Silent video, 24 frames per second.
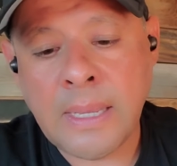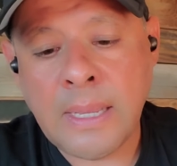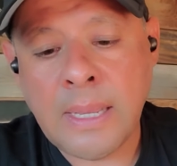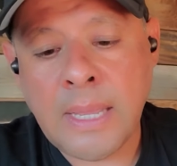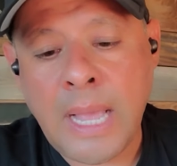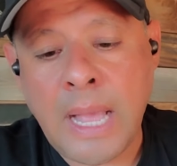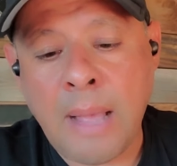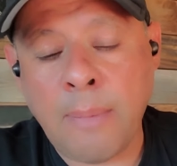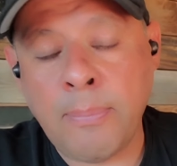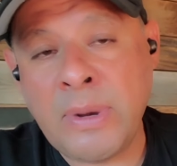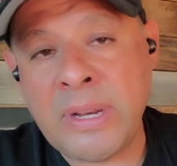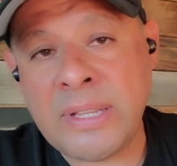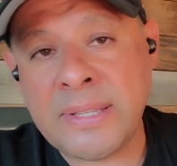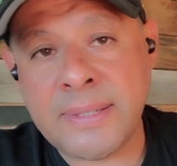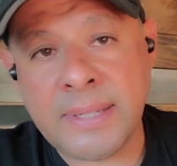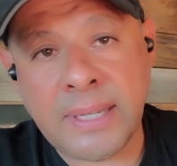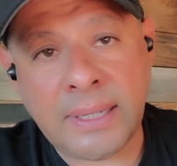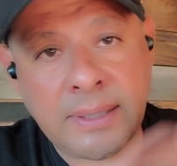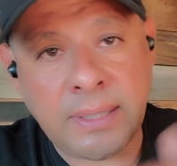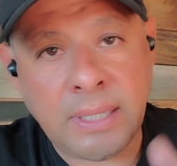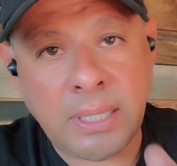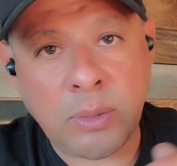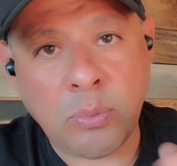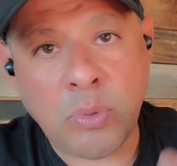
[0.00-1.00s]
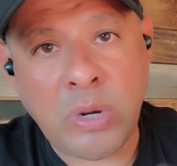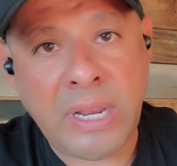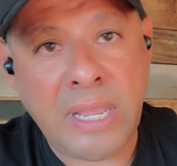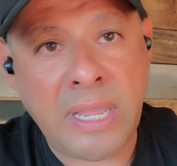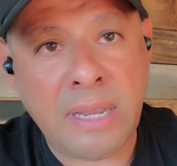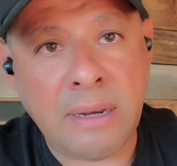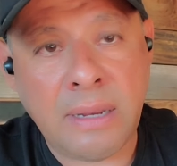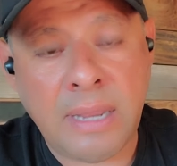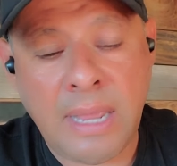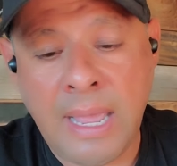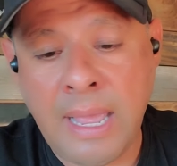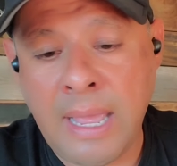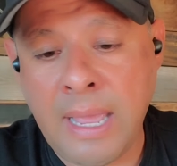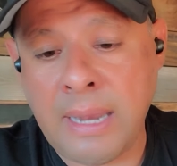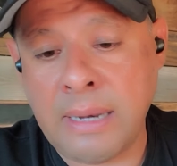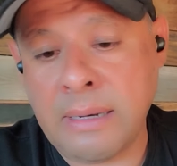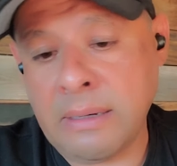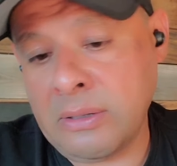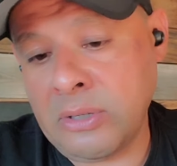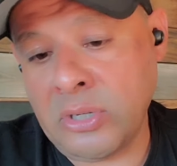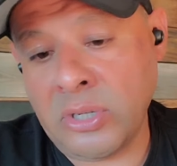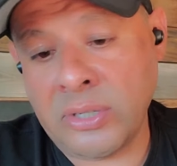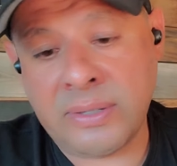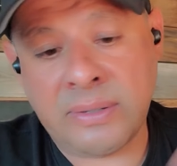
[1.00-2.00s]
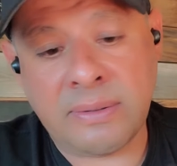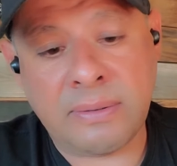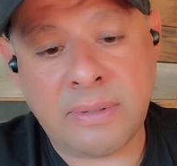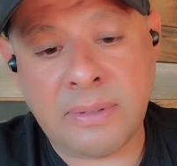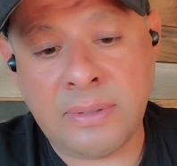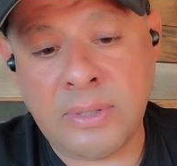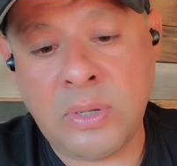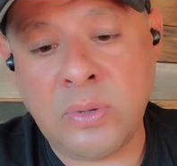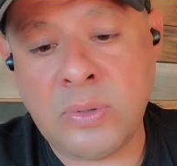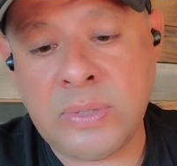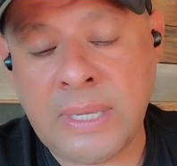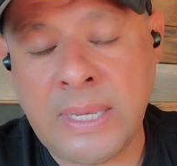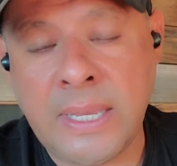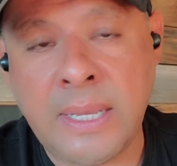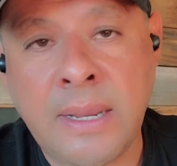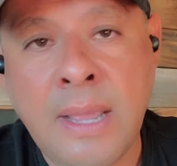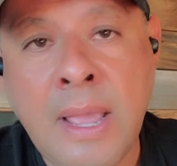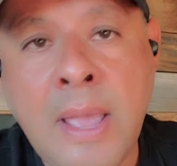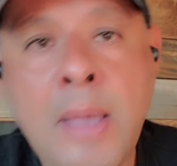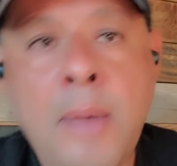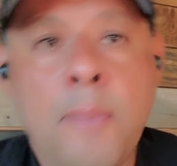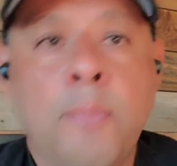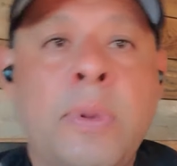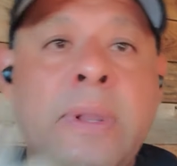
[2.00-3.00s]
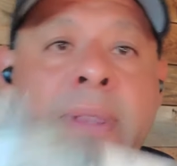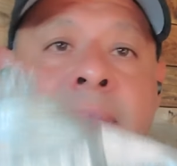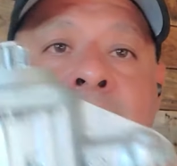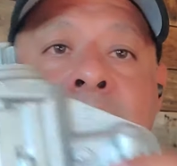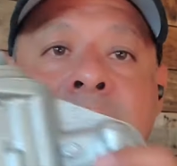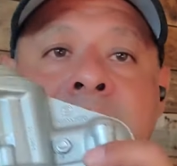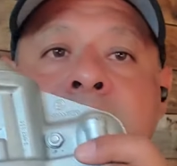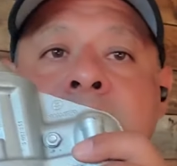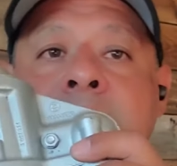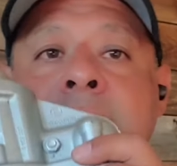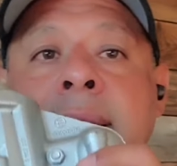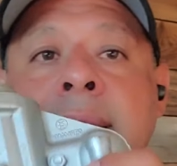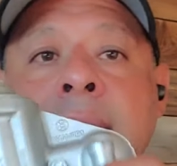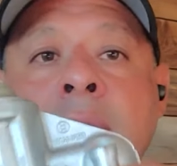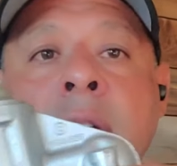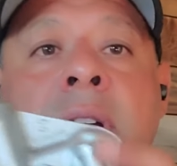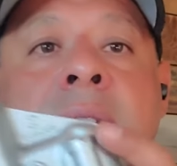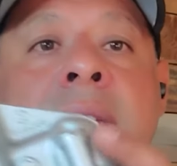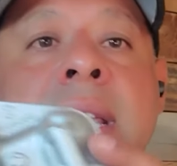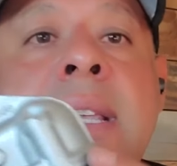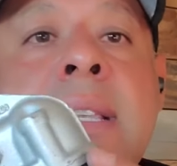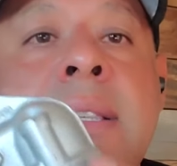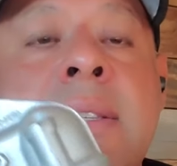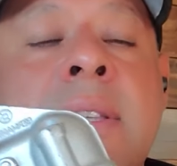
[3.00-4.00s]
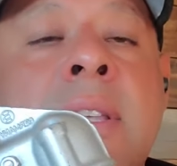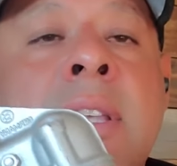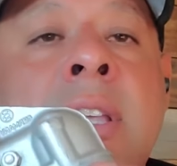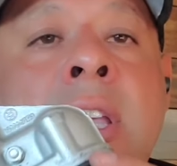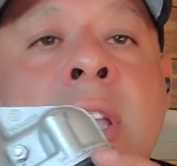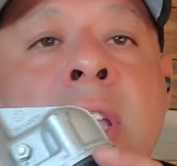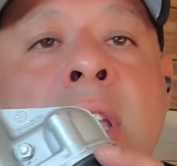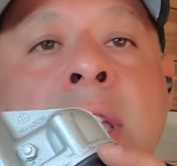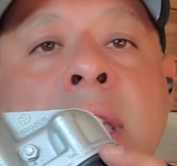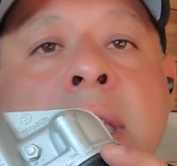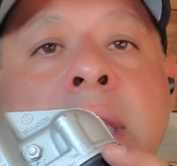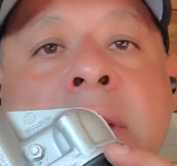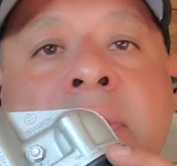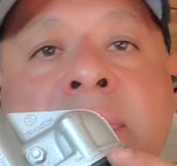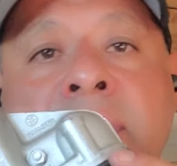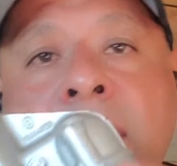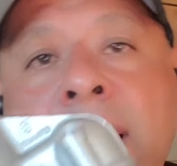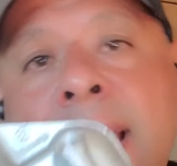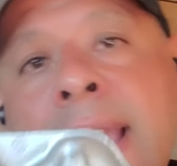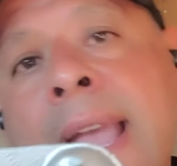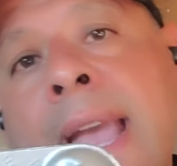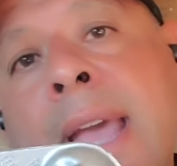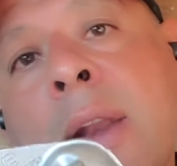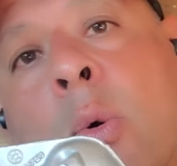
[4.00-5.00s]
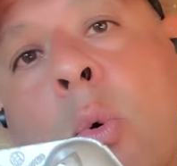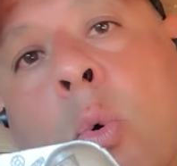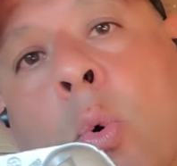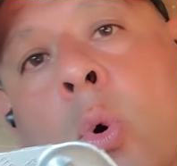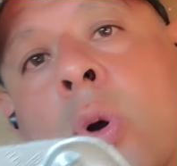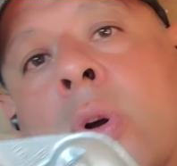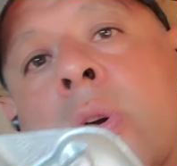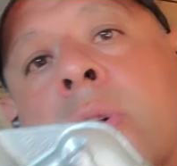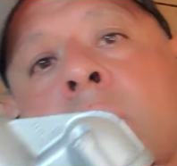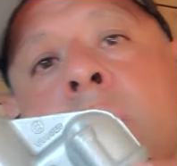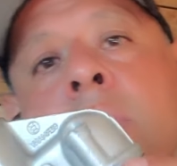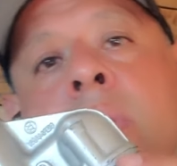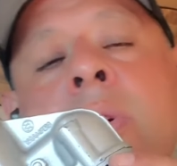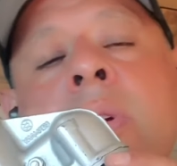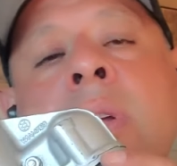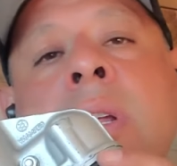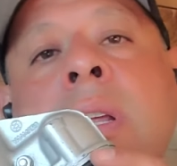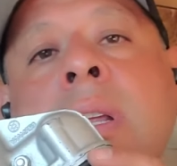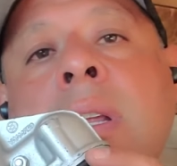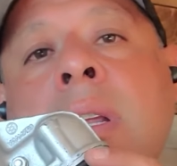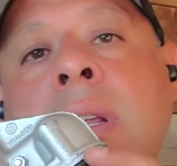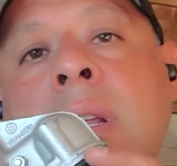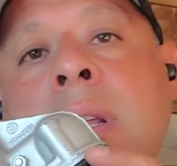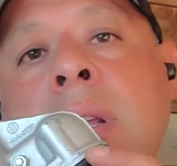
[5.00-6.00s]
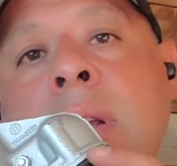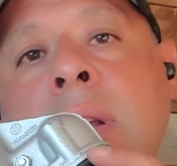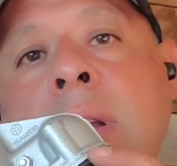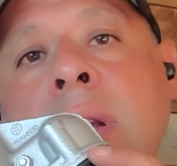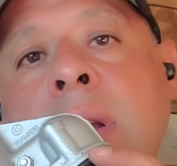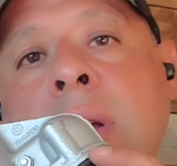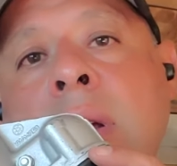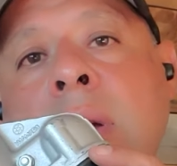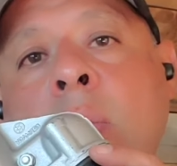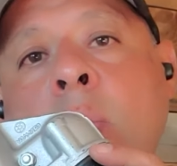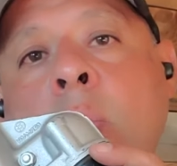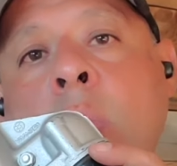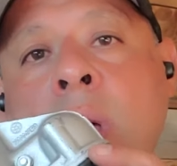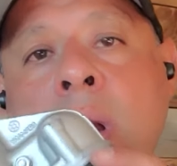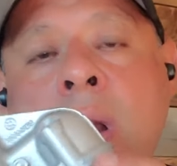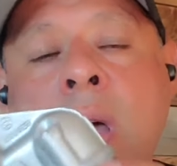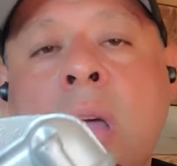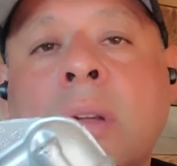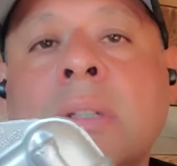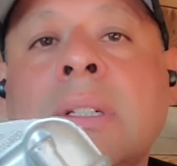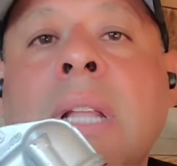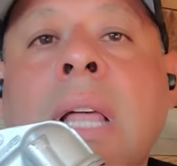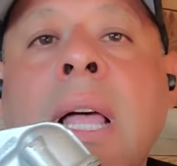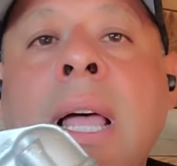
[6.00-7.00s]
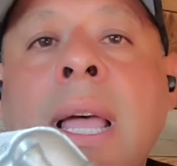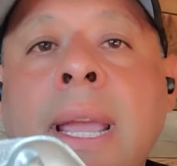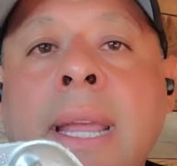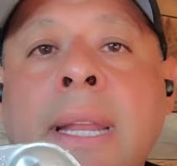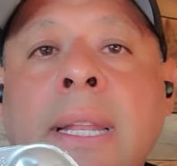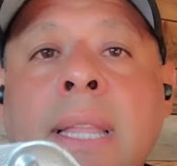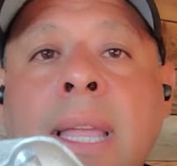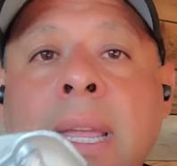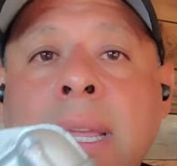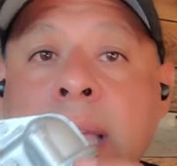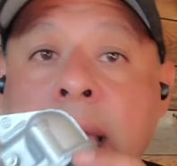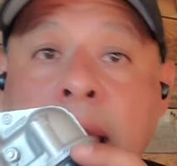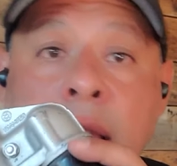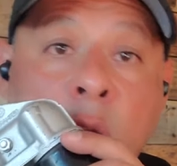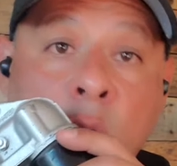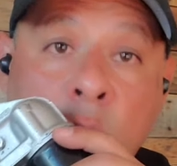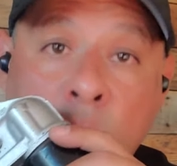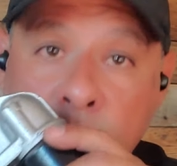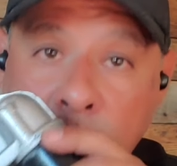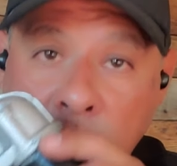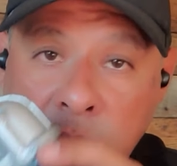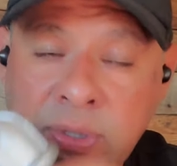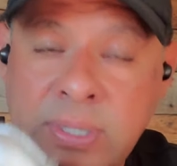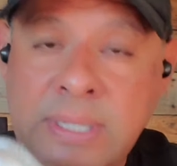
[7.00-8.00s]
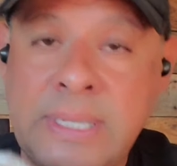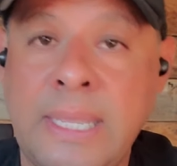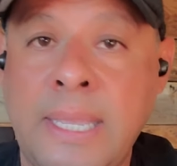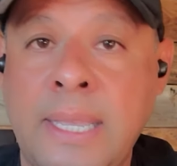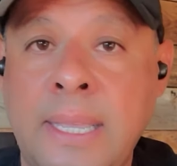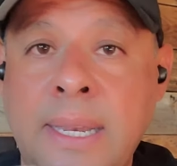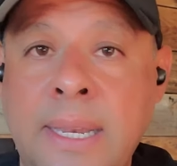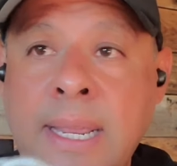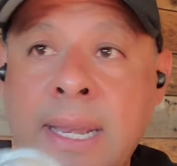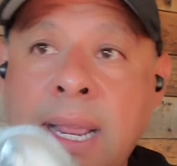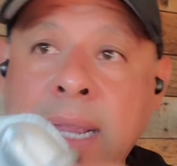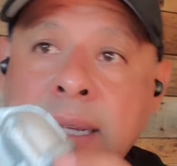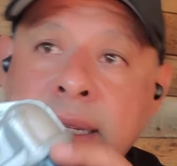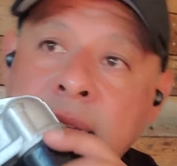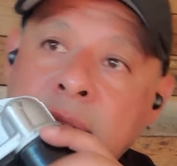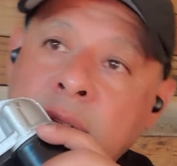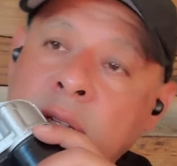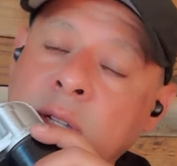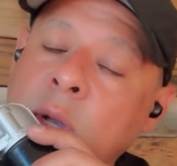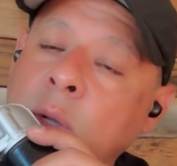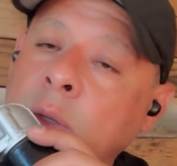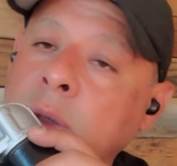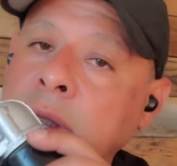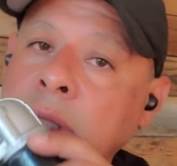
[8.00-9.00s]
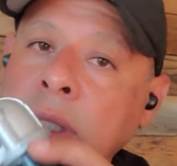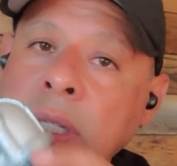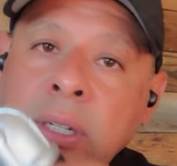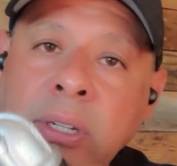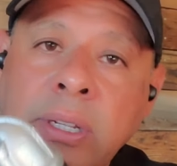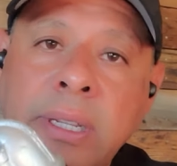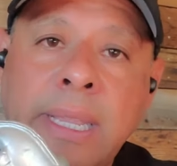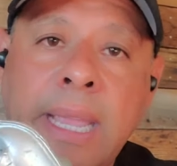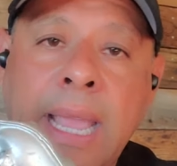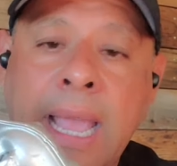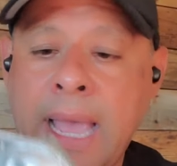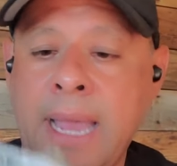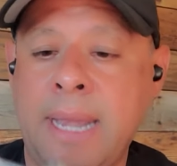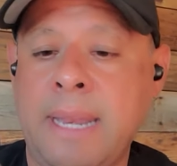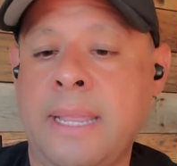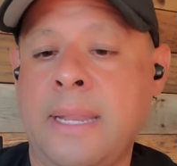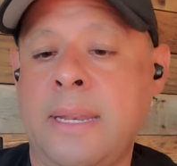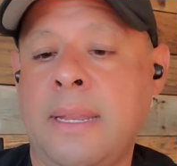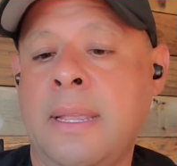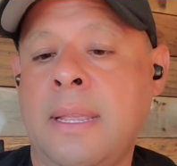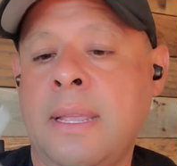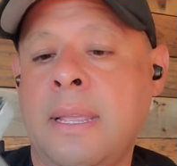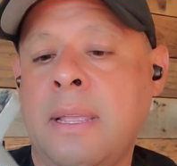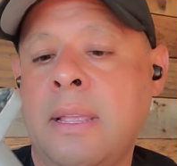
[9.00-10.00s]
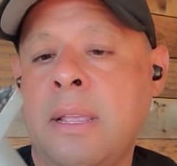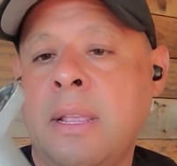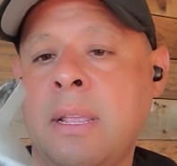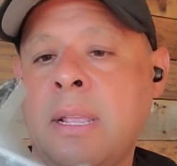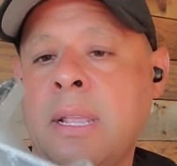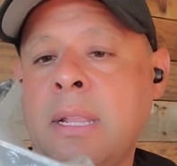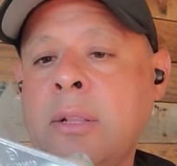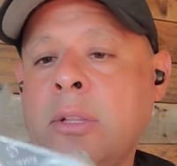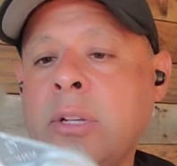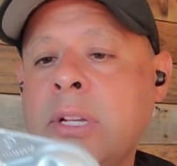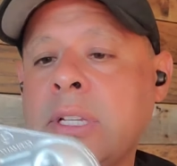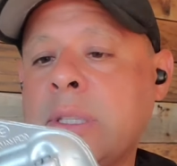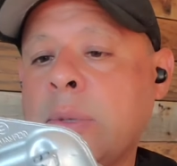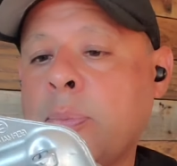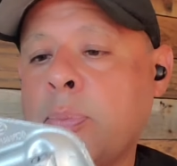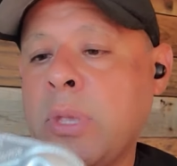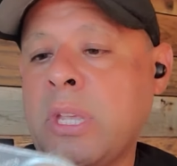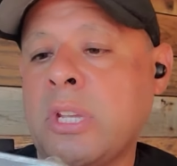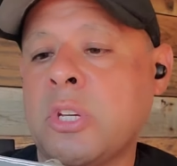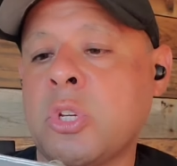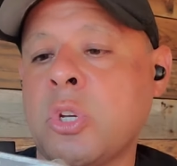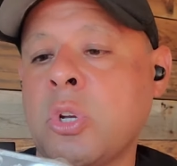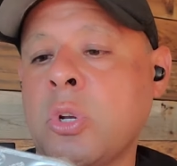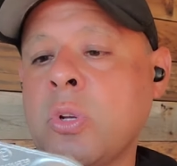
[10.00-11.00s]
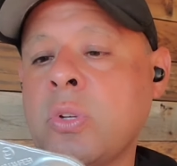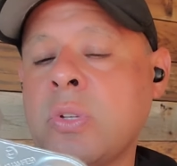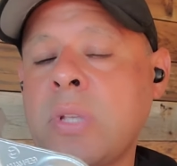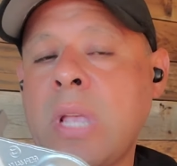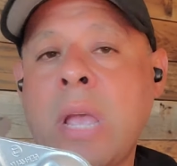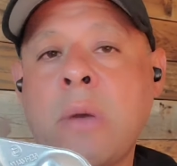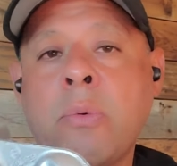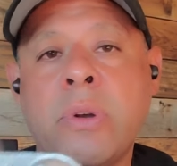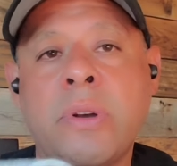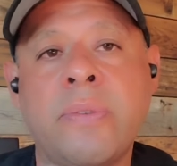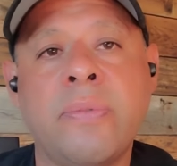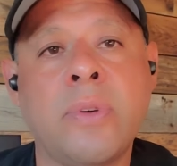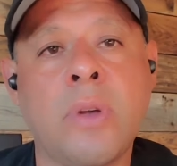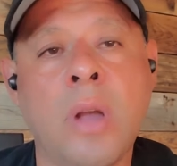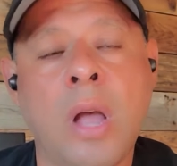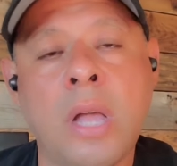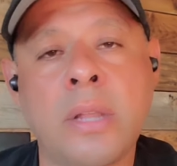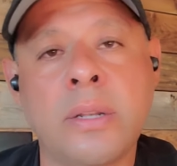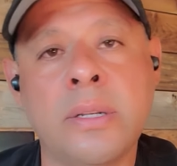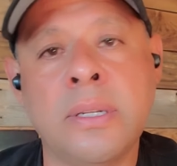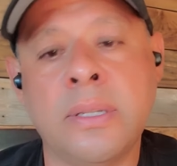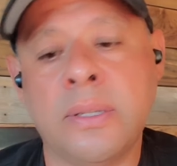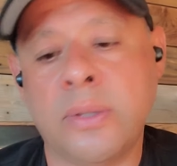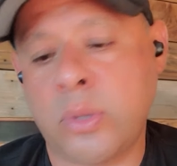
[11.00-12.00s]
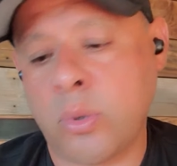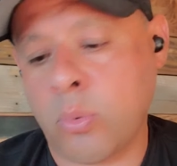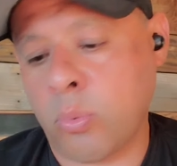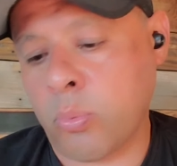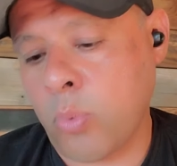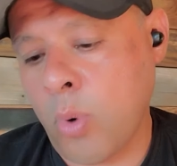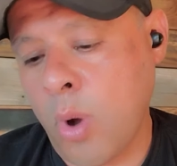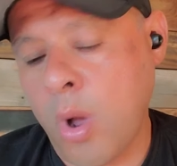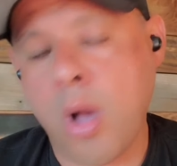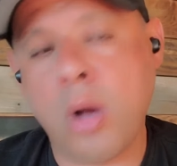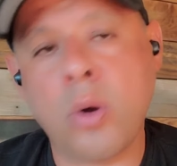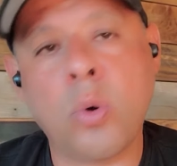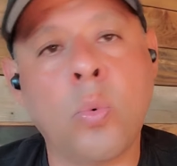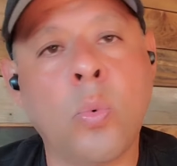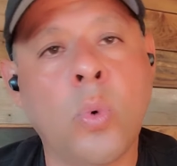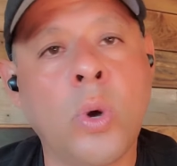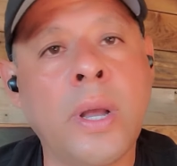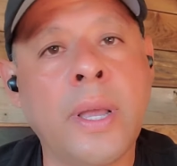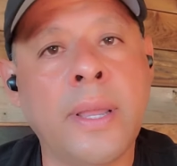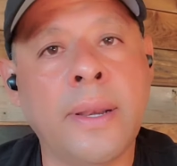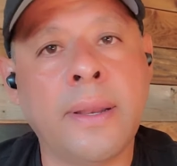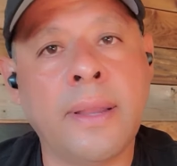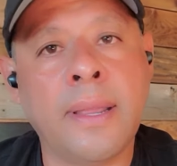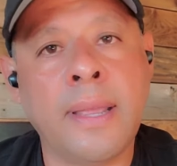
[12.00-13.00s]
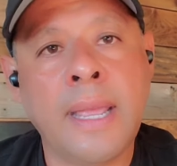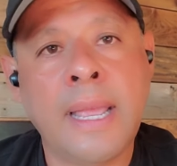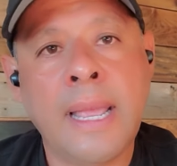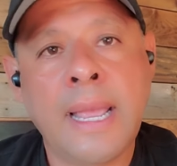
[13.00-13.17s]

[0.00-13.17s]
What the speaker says: I'm going to stick the other one in and just use it. But there it is. If I had ordered one online like I almost did, and I didn't go look at the pictures, I would have gotten the wrong one.